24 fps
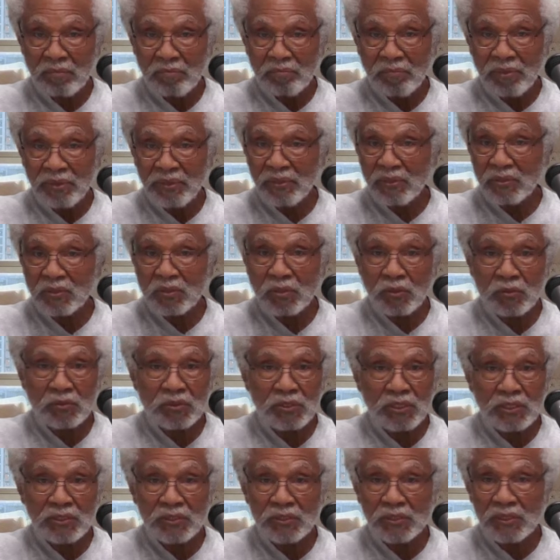but there's no
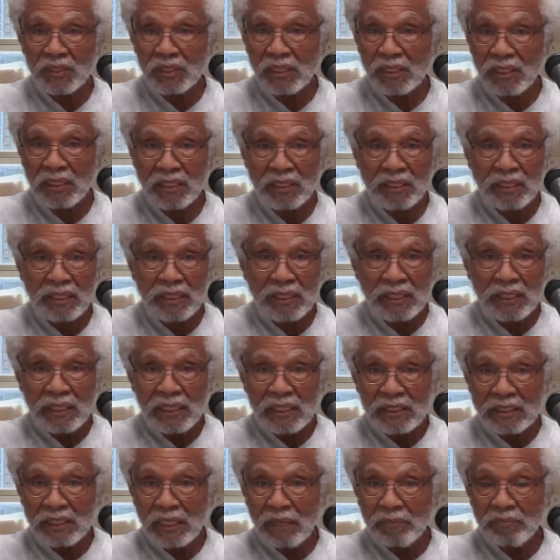such thing
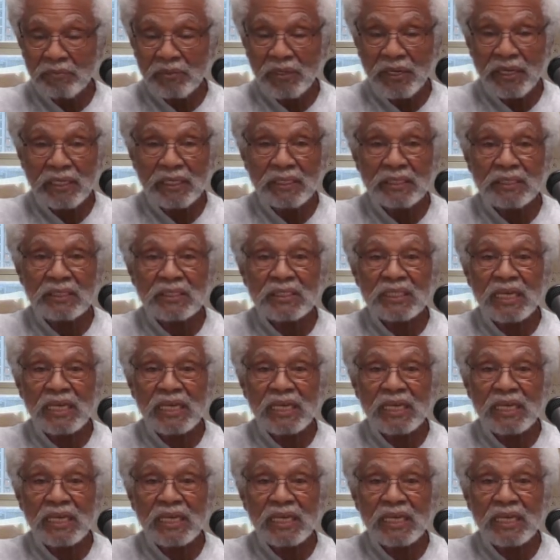as obtaining